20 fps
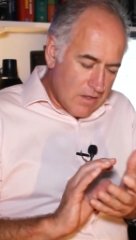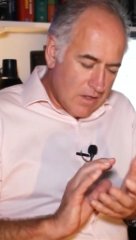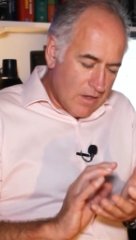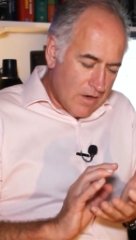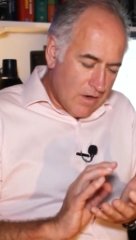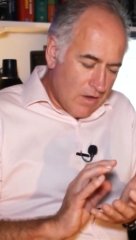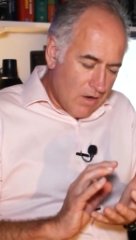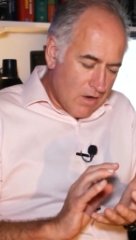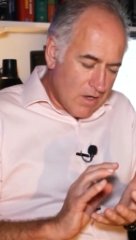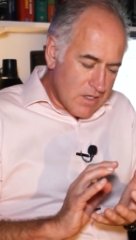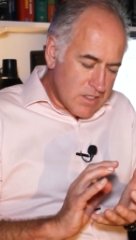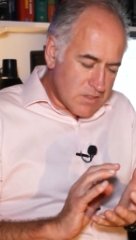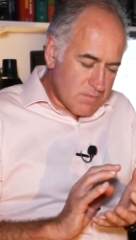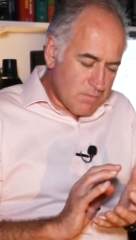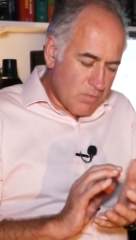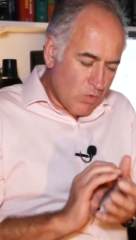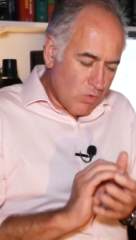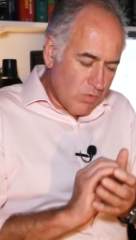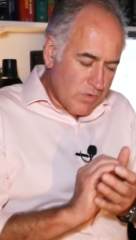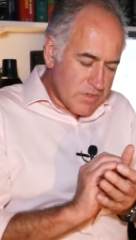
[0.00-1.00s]
an ice
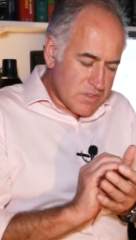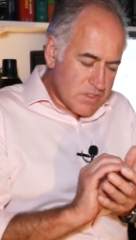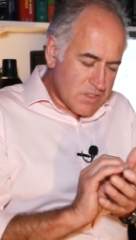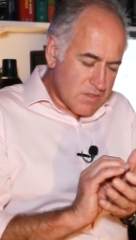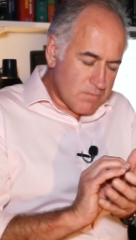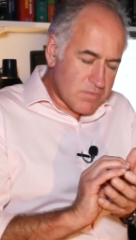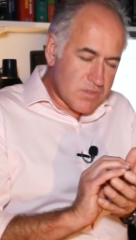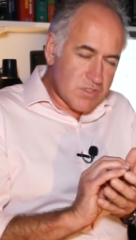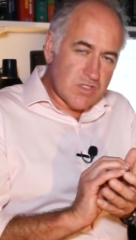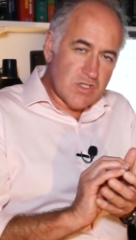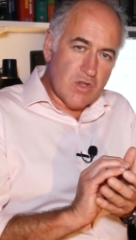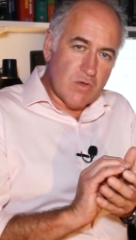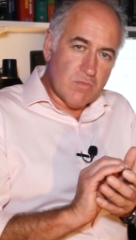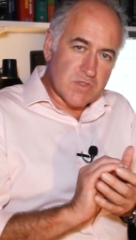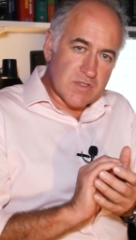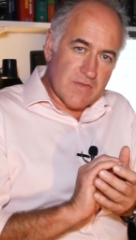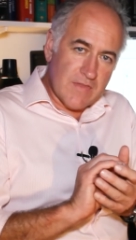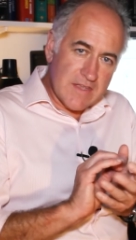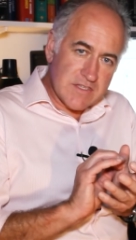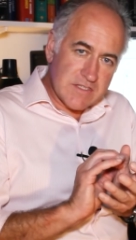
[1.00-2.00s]
ball that
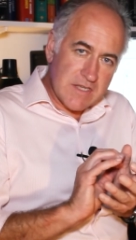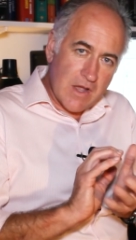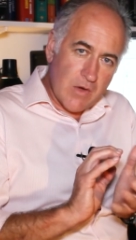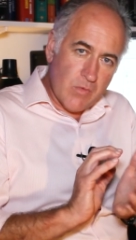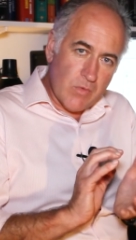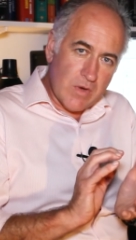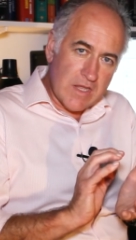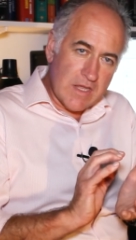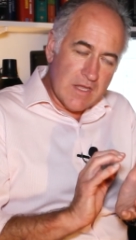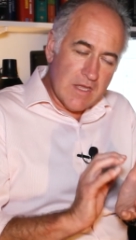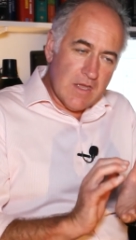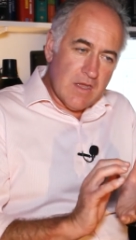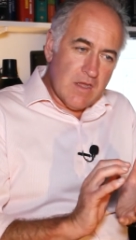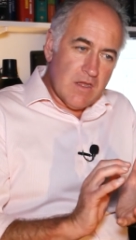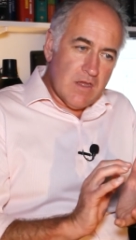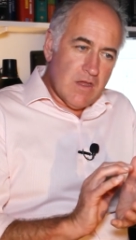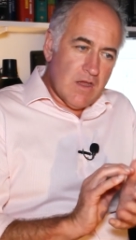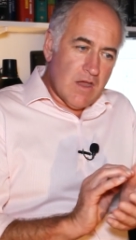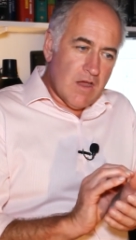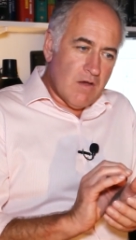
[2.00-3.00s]
subsumes, and that's how we
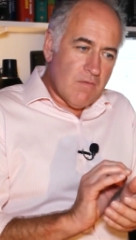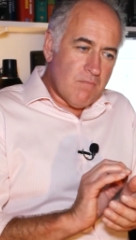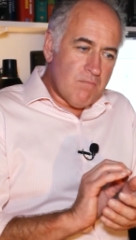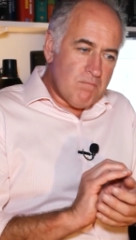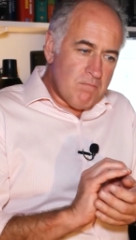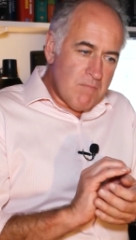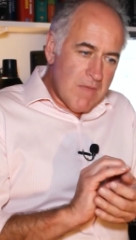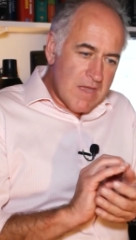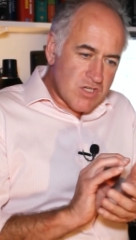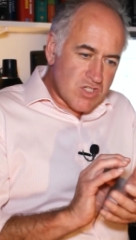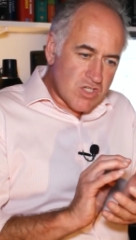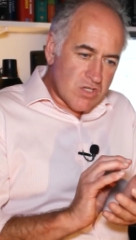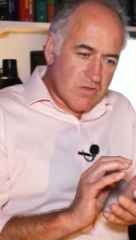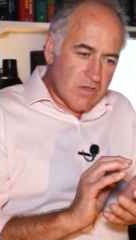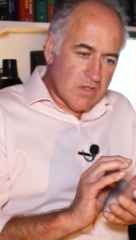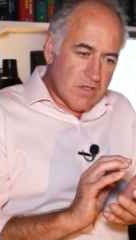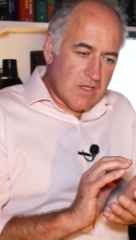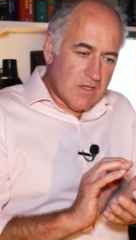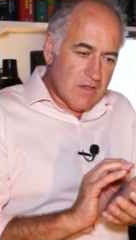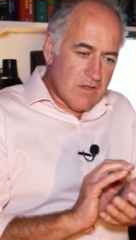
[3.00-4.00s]
measure
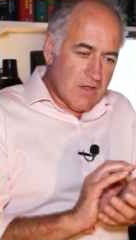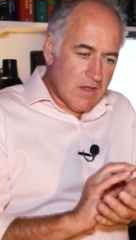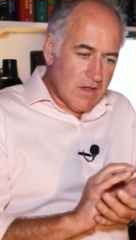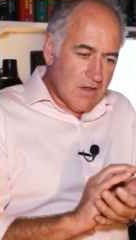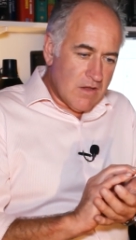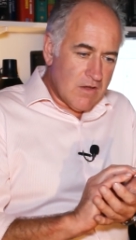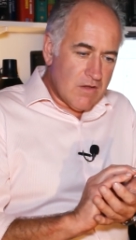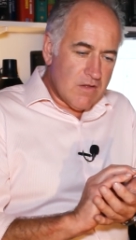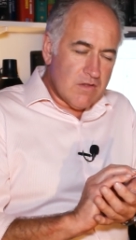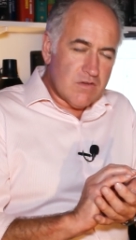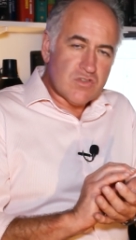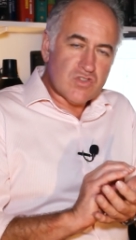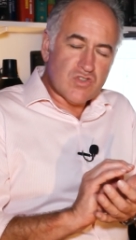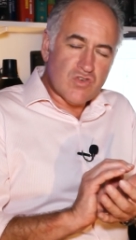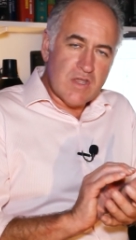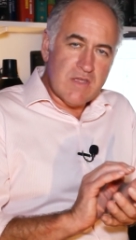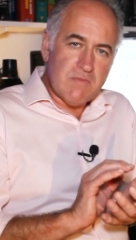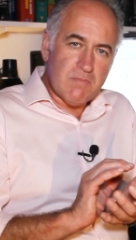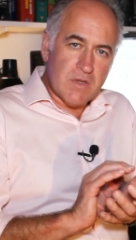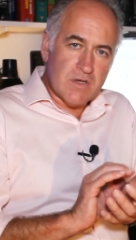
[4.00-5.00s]
the
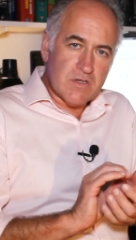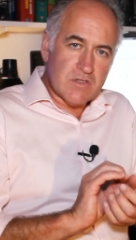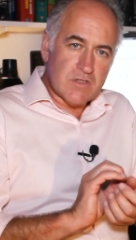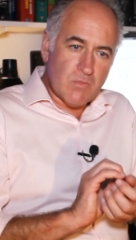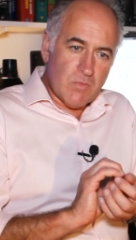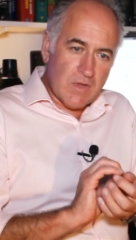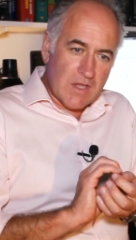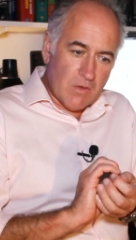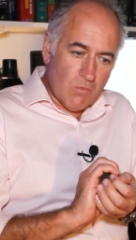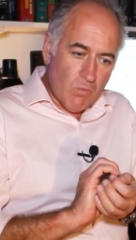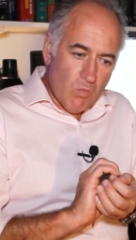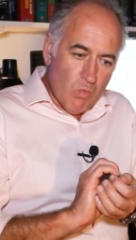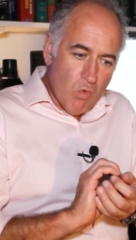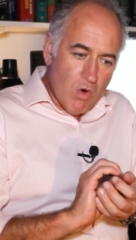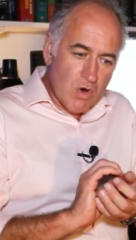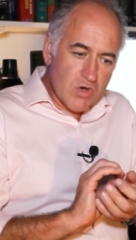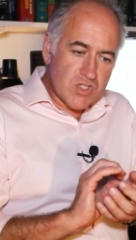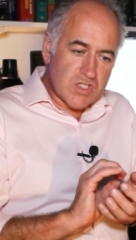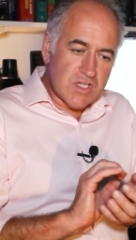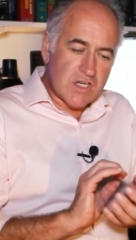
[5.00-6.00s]
treatment, and we can
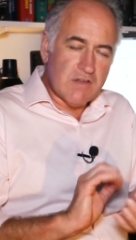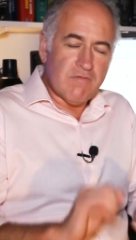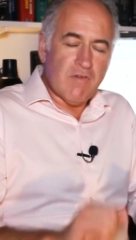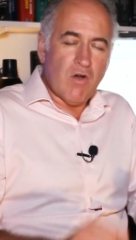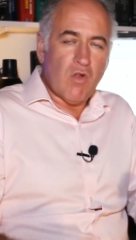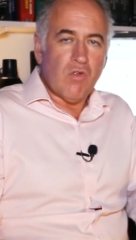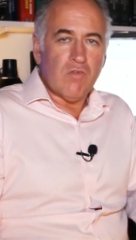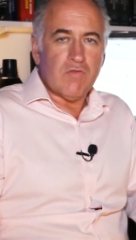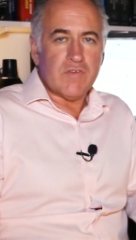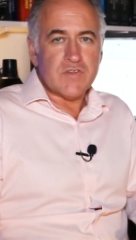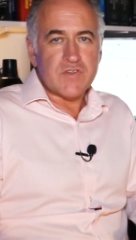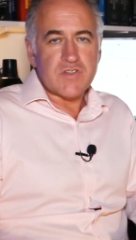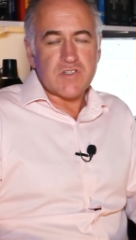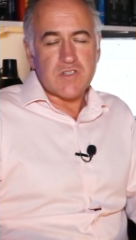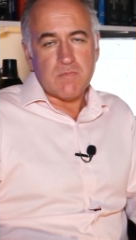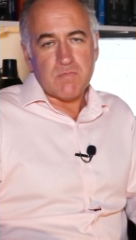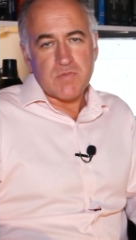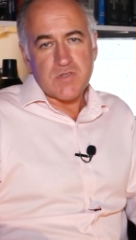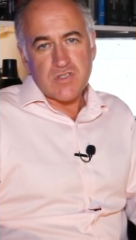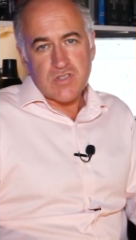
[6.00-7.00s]
watch it evolve and
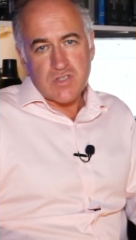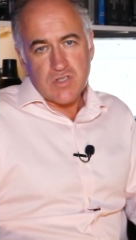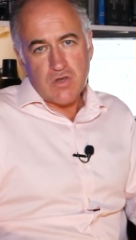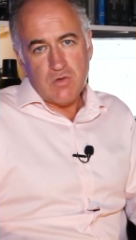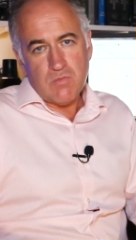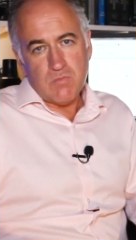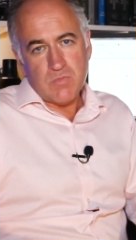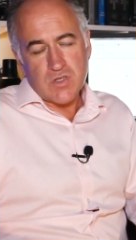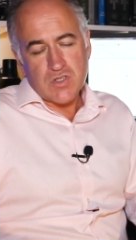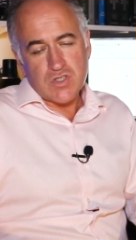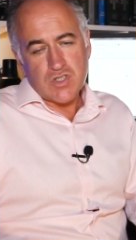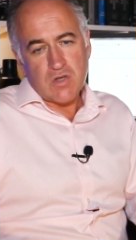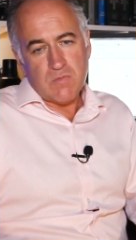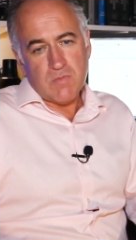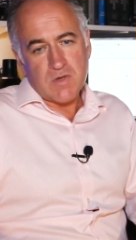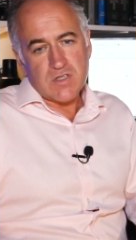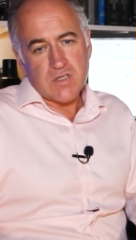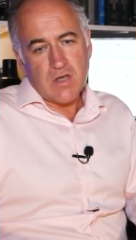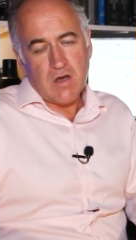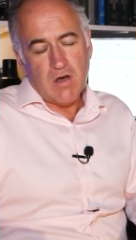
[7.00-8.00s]
subsume the
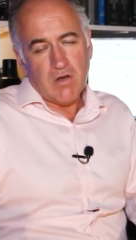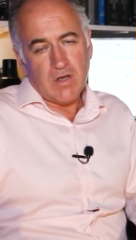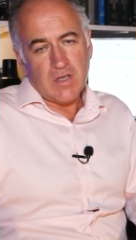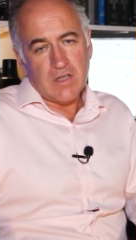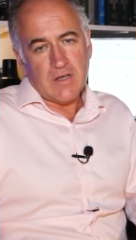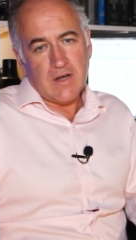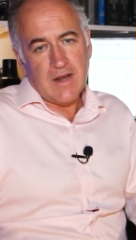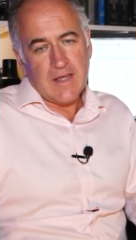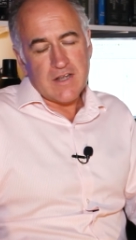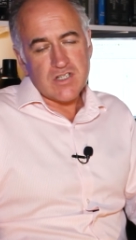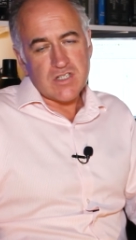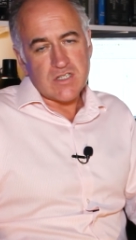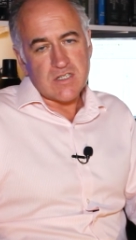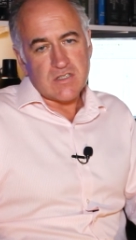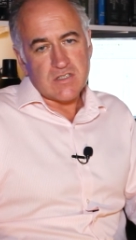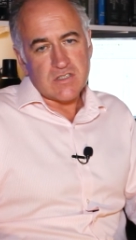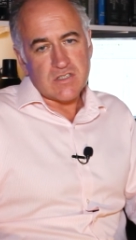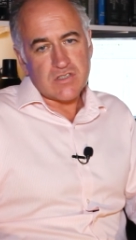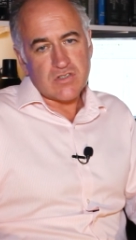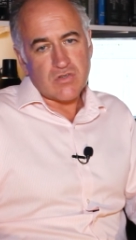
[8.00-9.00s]
tumour target and actually
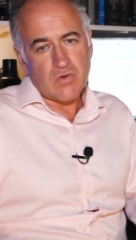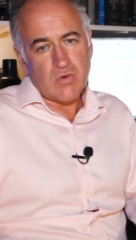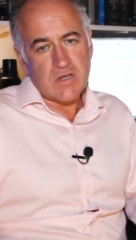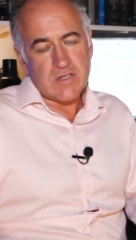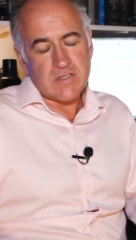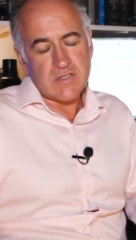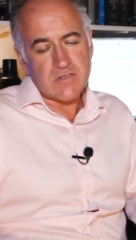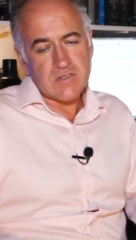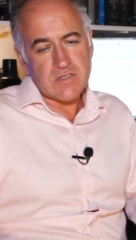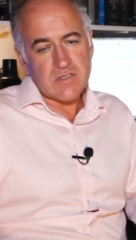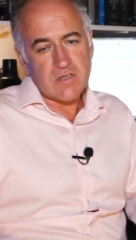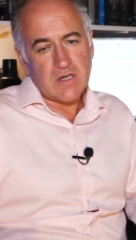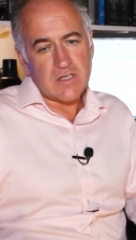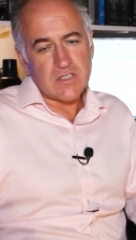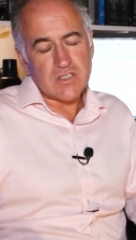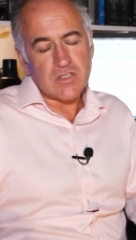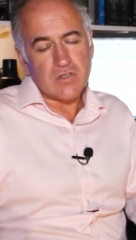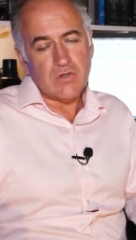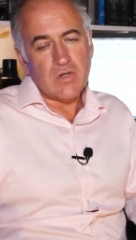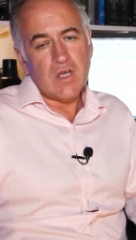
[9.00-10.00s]
destroy it in
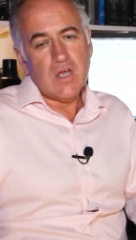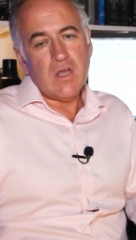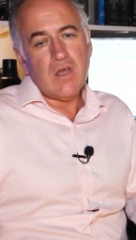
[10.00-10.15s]
situ.